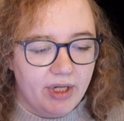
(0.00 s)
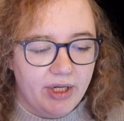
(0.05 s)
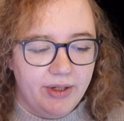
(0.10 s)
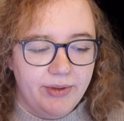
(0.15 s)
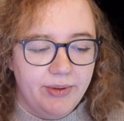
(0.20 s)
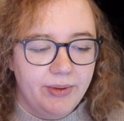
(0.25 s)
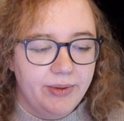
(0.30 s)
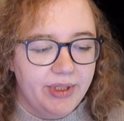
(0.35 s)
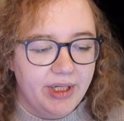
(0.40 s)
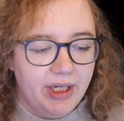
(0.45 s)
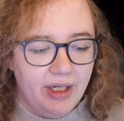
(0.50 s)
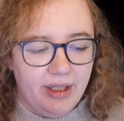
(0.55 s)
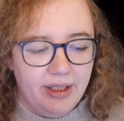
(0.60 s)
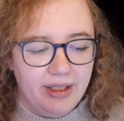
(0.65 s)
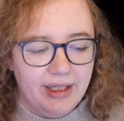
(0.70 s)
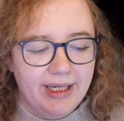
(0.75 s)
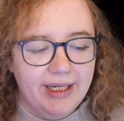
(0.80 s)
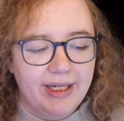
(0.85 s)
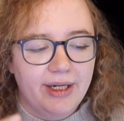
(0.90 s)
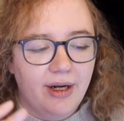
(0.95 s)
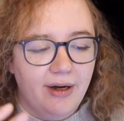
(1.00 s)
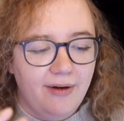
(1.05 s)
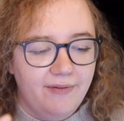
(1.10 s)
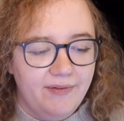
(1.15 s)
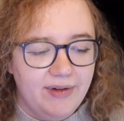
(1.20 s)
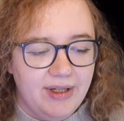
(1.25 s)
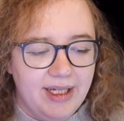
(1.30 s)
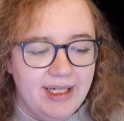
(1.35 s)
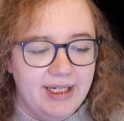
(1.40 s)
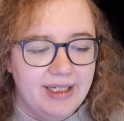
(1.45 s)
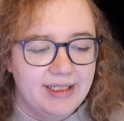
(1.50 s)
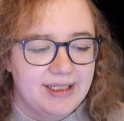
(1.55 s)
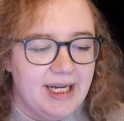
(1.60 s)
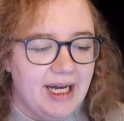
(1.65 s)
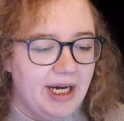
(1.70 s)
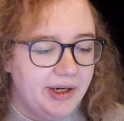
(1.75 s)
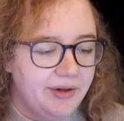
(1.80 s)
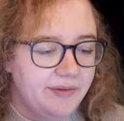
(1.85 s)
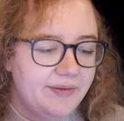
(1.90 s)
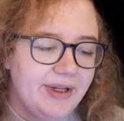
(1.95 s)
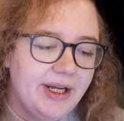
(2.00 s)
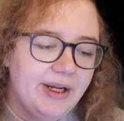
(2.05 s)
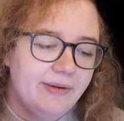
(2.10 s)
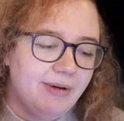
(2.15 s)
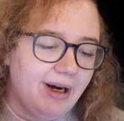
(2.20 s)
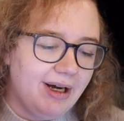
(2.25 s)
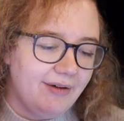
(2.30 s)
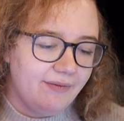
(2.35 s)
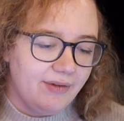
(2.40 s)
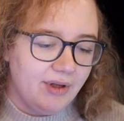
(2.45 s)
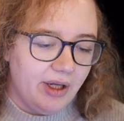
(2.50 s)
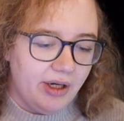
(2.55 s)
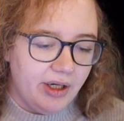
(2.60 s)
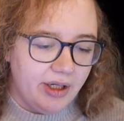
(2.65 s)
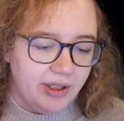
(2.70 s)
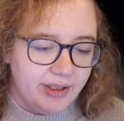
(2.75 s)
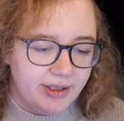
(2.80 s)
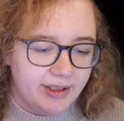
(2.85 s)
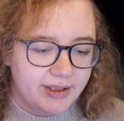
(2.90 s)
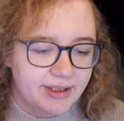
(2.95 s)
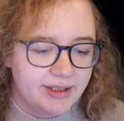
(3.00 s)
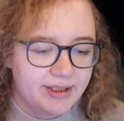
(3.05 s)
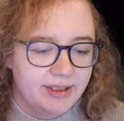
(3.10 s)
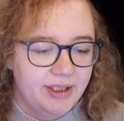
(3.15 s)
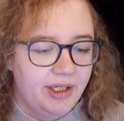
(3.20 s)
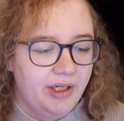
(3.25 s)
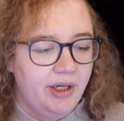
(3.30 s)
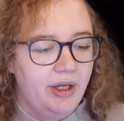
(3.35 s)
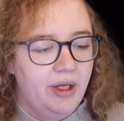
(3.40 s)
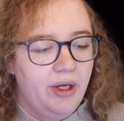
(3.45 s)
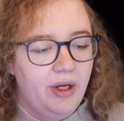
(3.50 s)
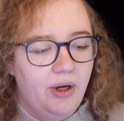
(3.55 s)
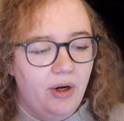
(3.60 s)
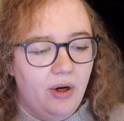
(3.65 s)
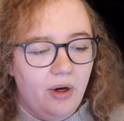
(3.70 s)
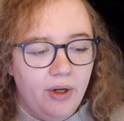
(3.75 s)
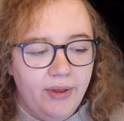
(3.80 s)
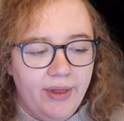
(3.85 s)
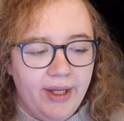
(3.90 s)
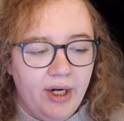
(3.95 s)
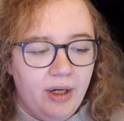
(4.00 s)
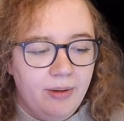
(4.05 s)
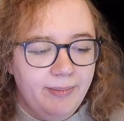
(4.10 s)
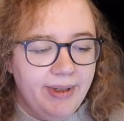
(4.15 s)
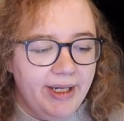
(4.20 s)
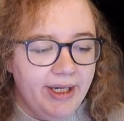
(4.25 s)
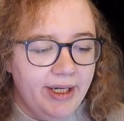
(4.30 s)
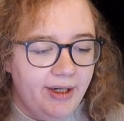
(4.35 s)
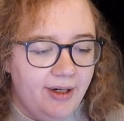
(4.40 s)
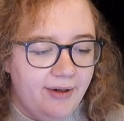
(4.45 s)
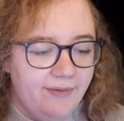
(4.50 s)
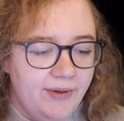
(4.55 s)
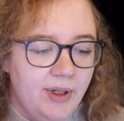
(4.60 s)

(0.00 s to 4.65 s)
due to conflict, out-of-date Raft logs, or there not being enough